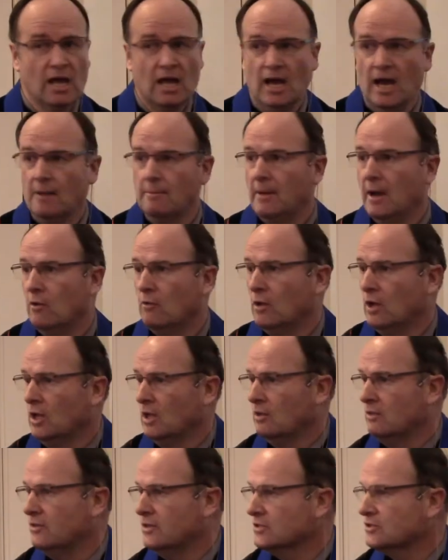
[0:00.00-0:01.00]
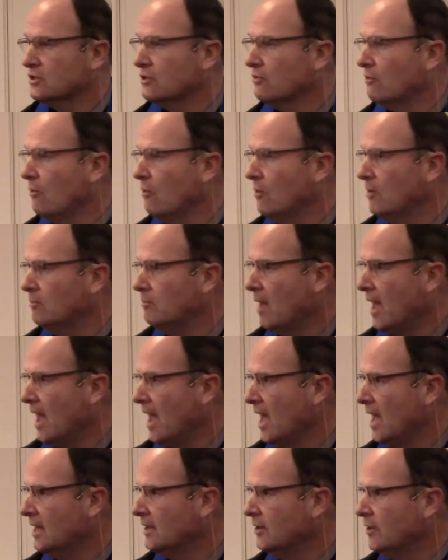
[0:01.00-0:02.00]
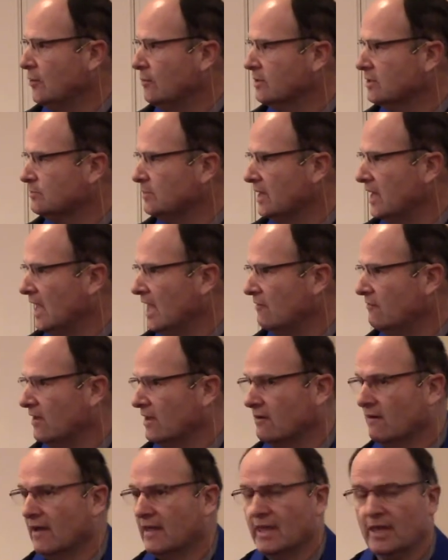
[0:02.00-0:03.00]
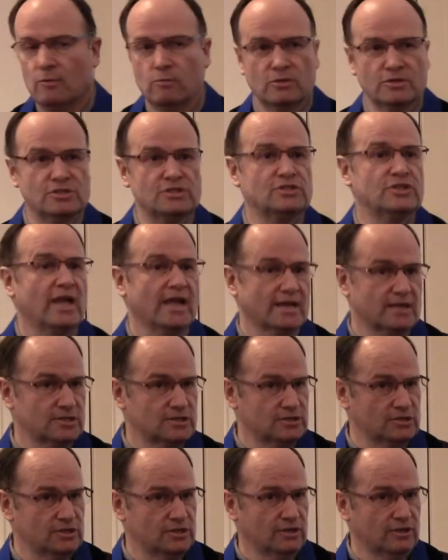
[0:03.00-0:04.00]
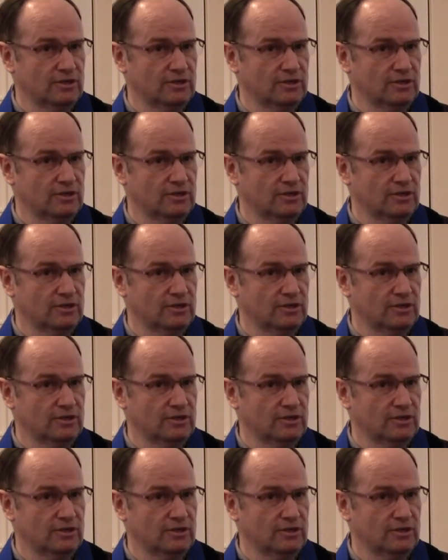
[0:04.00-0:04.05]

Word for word: about this grown man who was behaving like he was six.